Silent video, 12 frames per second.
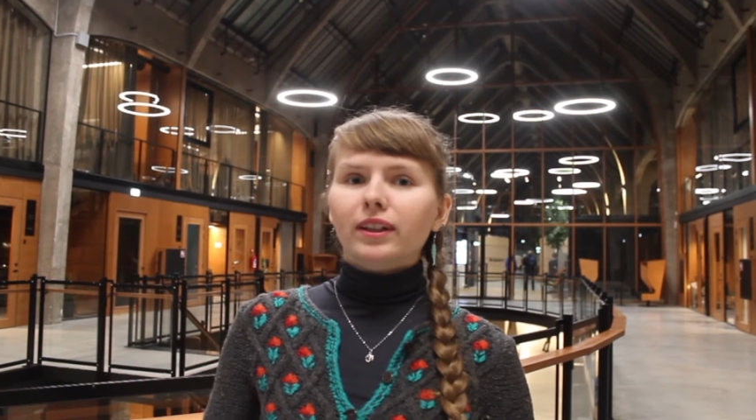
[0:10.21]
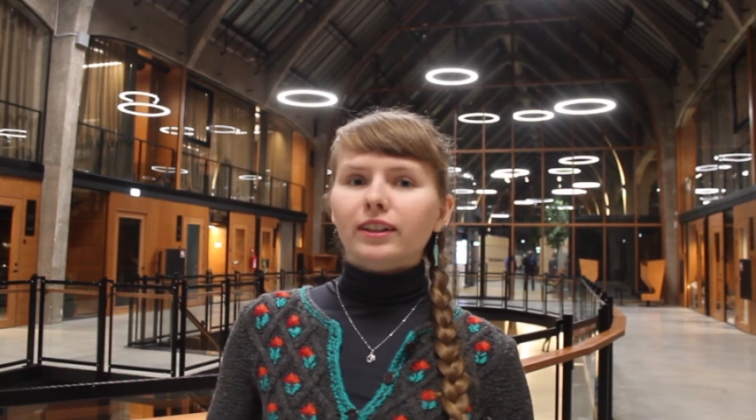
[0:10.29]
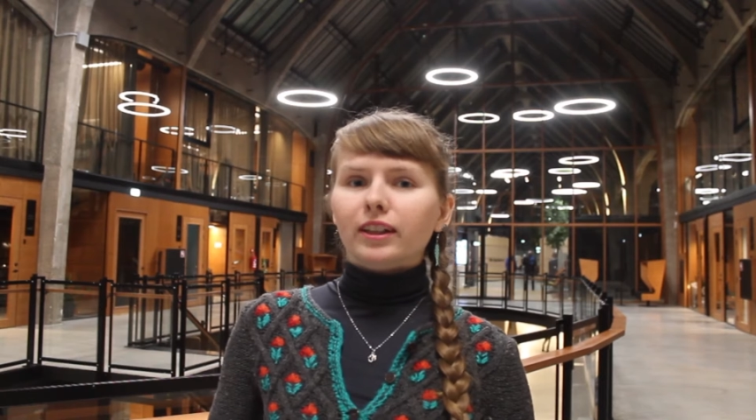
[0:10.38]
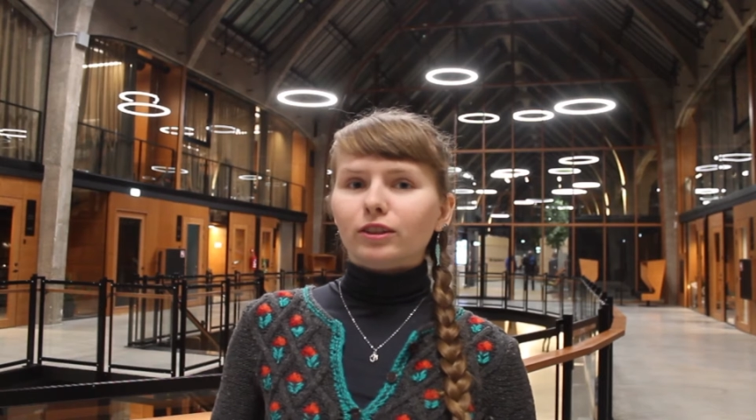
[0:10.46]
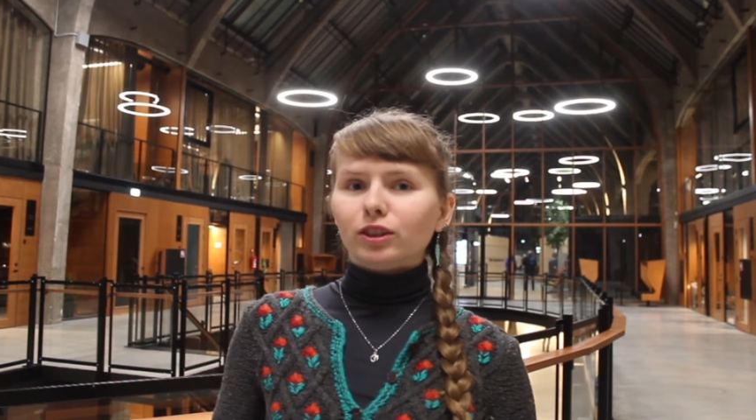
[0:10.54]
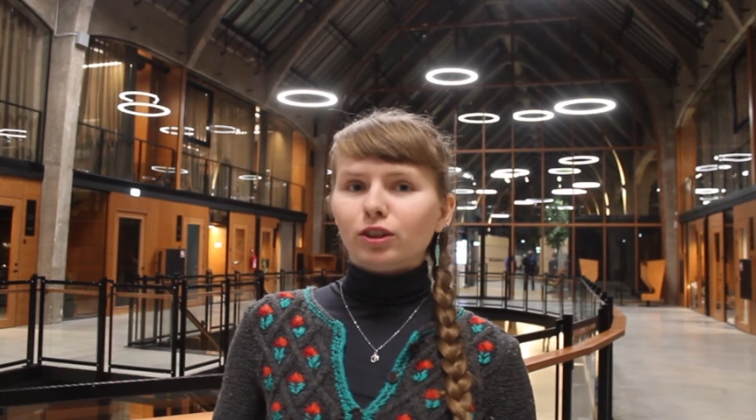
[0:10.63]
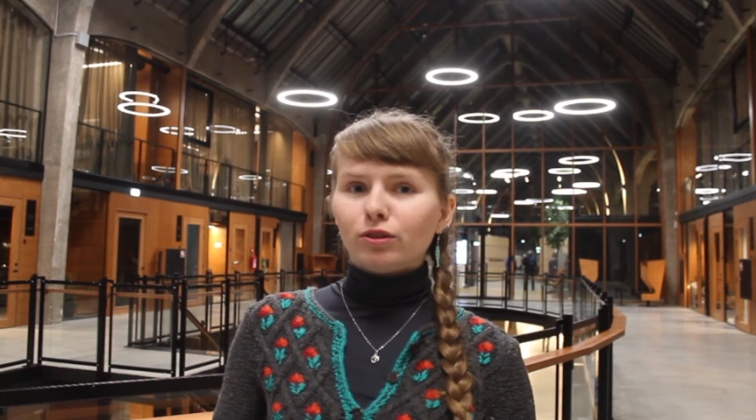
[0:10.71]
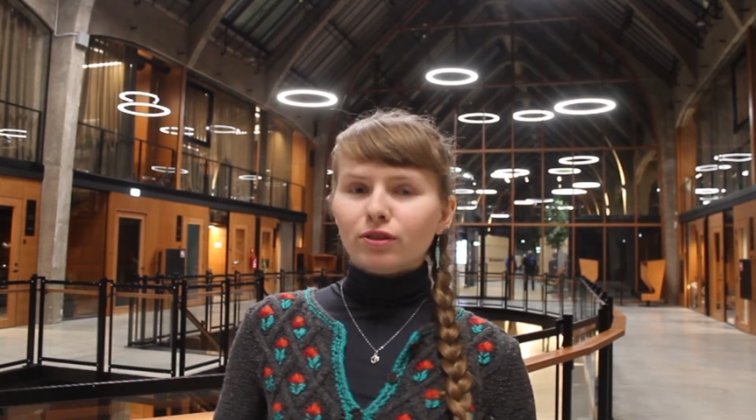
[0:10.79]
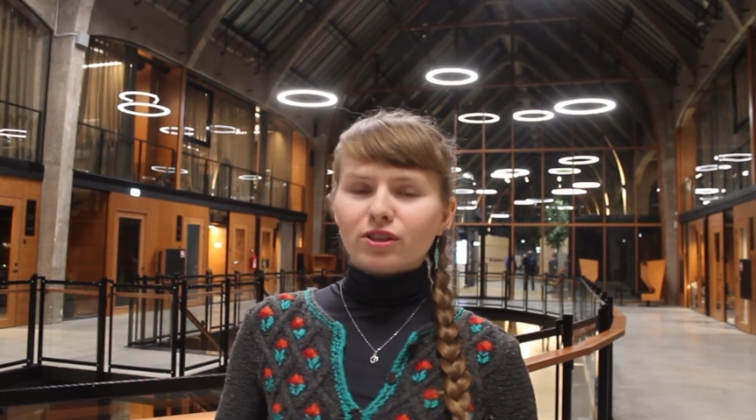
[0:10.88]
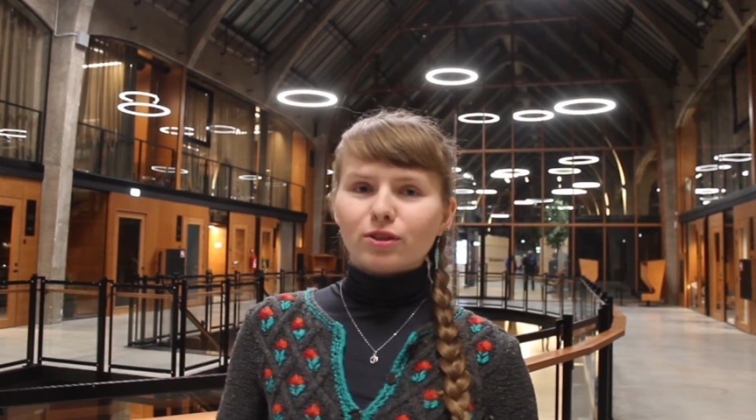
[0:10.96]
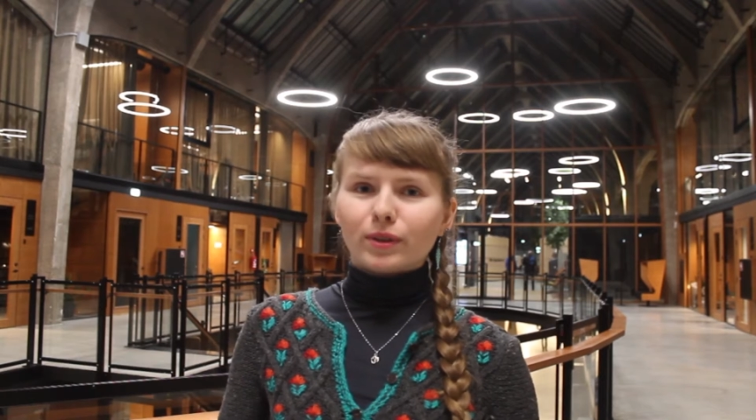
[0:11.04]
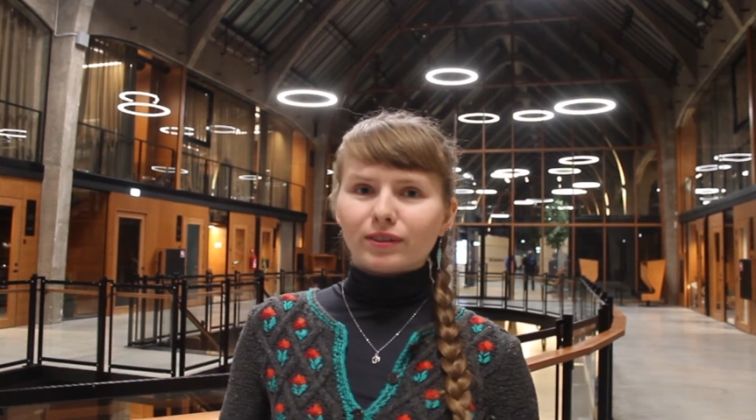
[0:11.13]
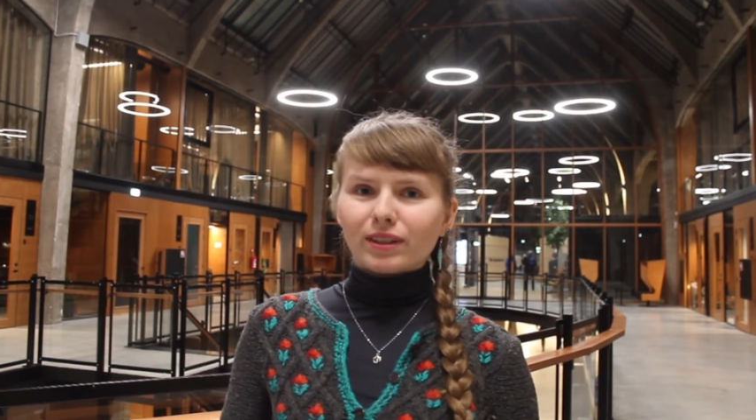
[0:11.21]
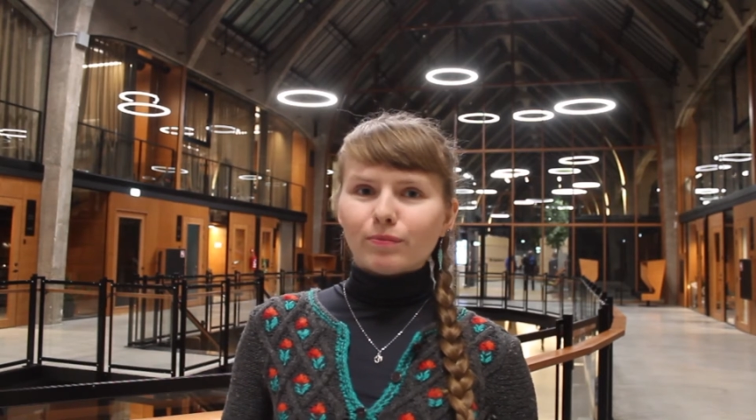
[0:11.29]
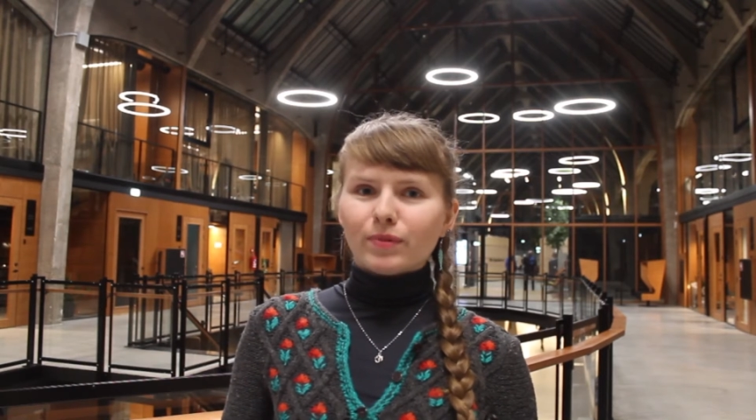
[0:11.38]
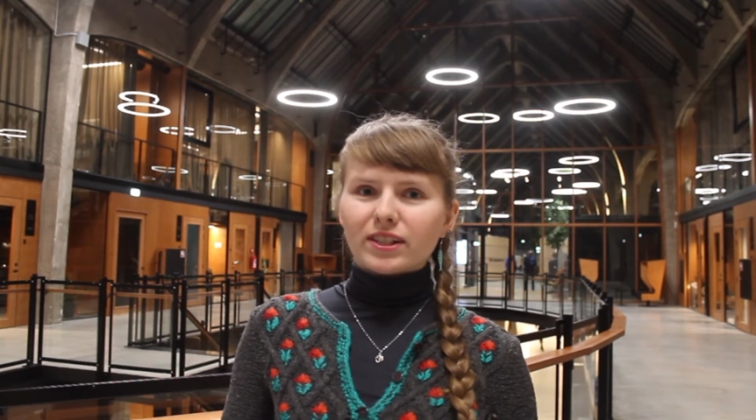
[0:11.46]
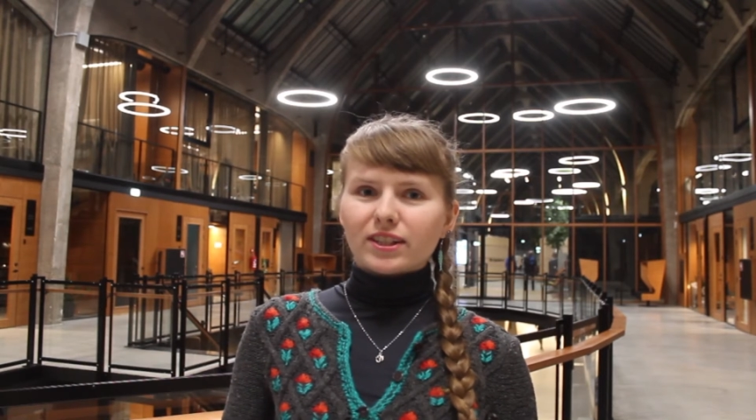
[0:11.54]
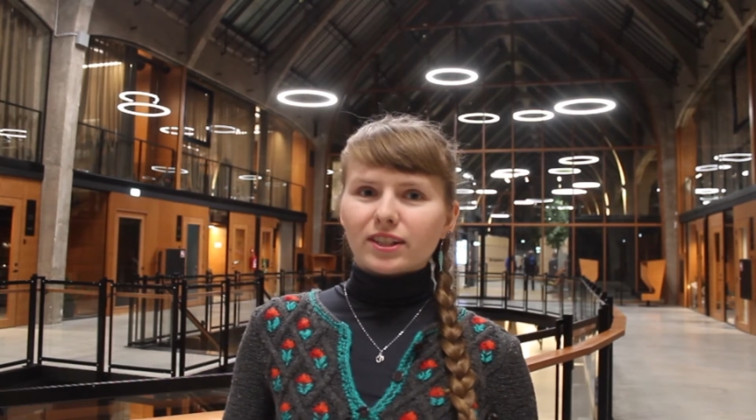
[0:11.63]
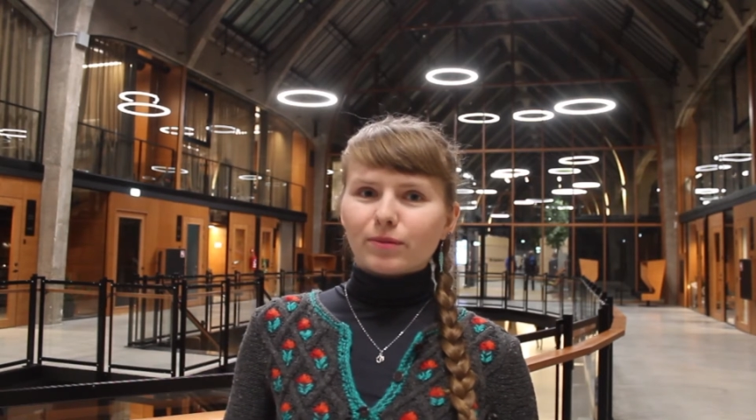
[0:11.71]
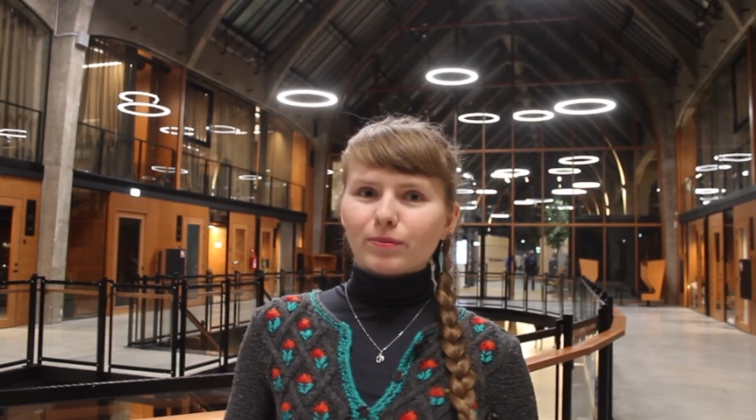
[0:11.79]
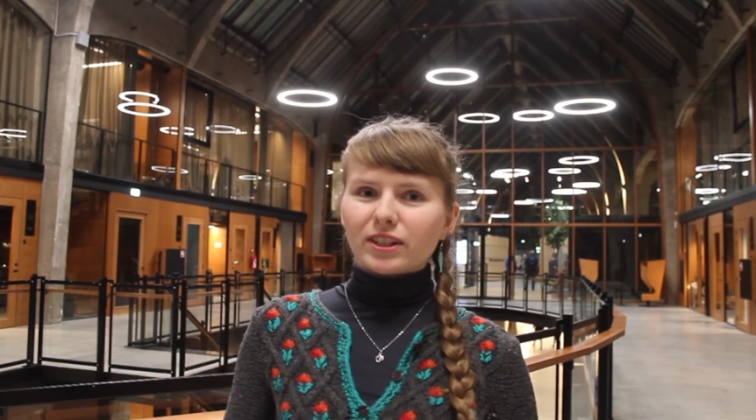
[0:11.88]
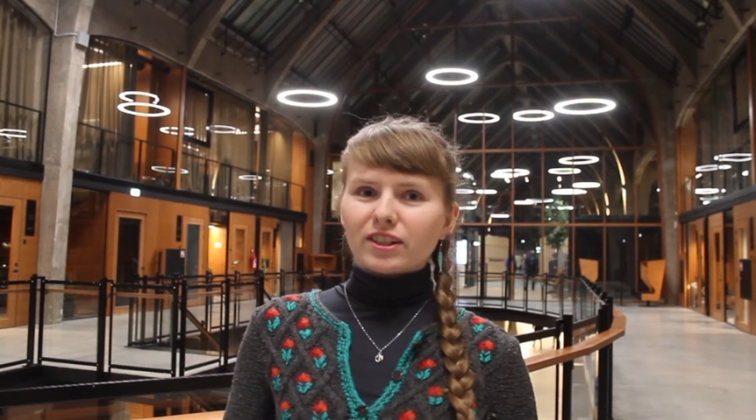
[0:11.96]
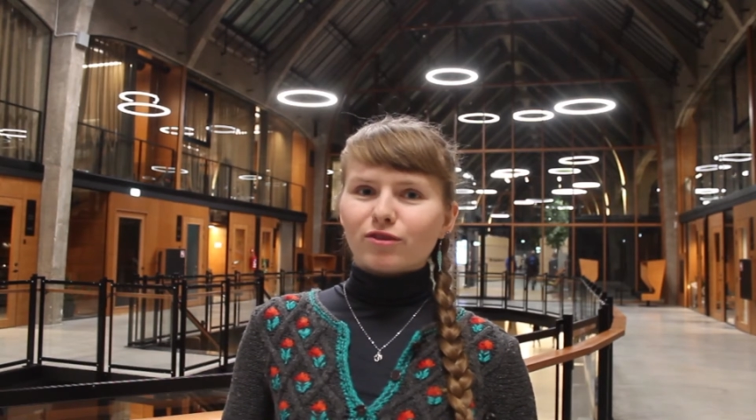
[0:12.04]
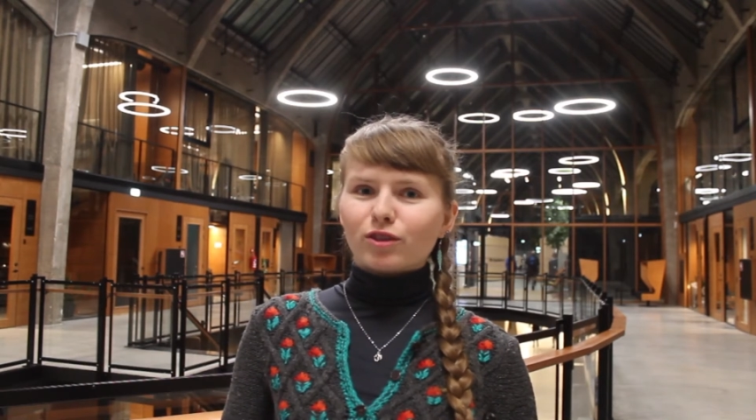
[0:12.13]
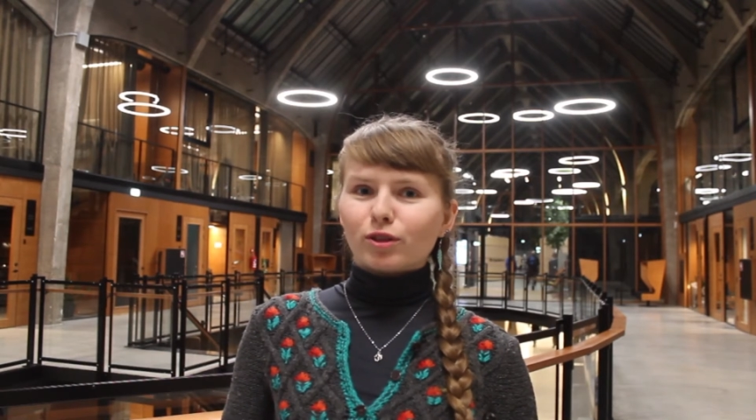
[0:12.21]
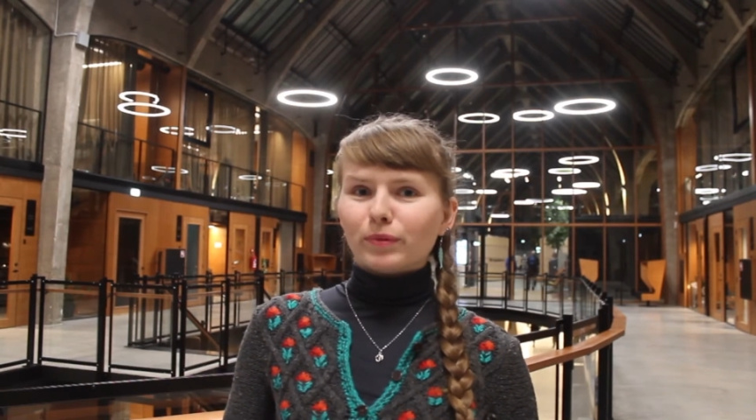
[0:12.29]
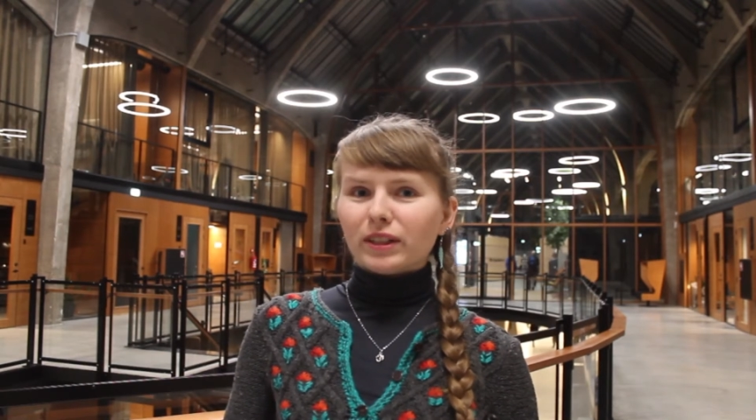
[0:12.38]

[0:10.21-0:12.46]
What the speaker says: and our goal is to provide best experience for